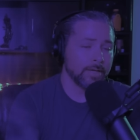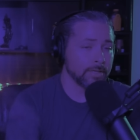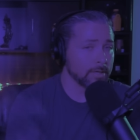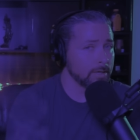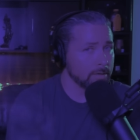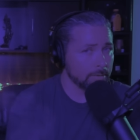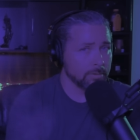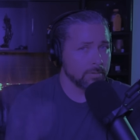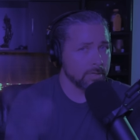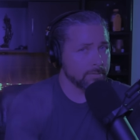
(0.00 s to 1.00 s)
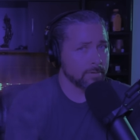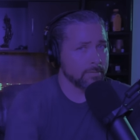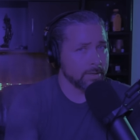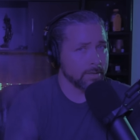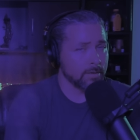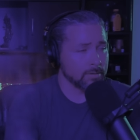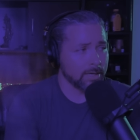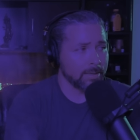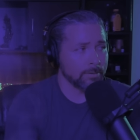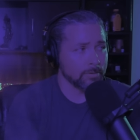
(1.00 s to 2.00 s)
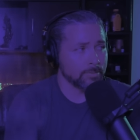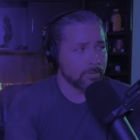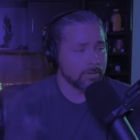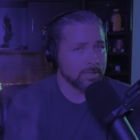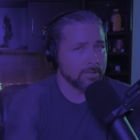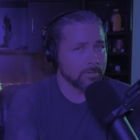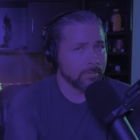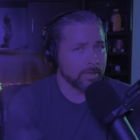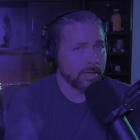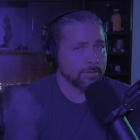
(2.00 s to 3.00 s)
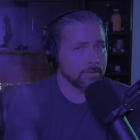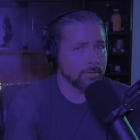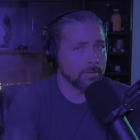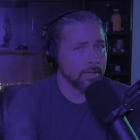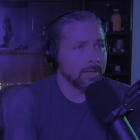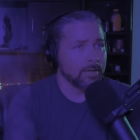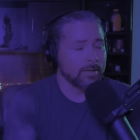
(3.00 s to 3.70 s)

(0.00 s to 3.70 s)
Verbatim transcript: And you're going to go through this for a very long time. And what's more is he's 28 years old.